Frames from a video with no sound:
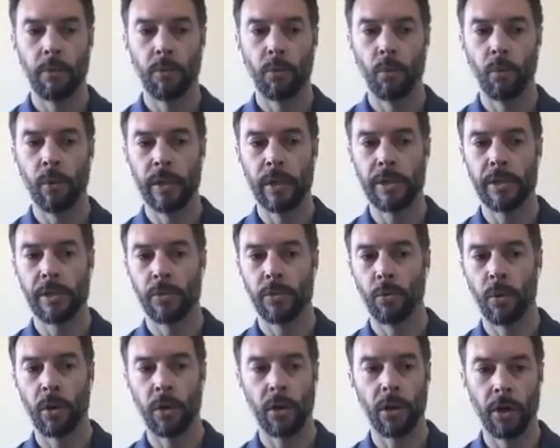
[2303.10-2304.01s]
which
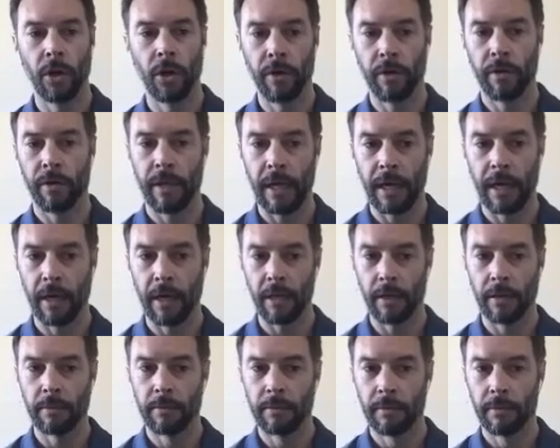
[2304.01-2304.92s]
will hurt
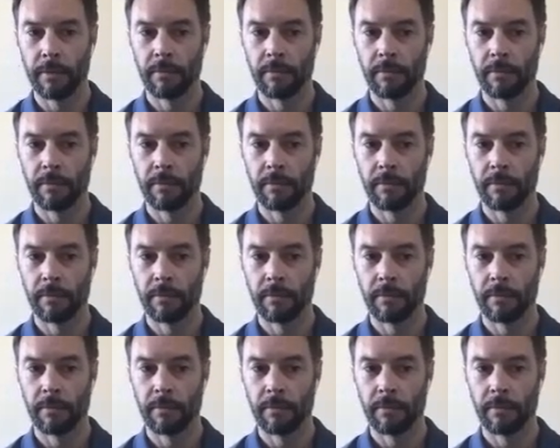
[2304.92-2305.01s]
their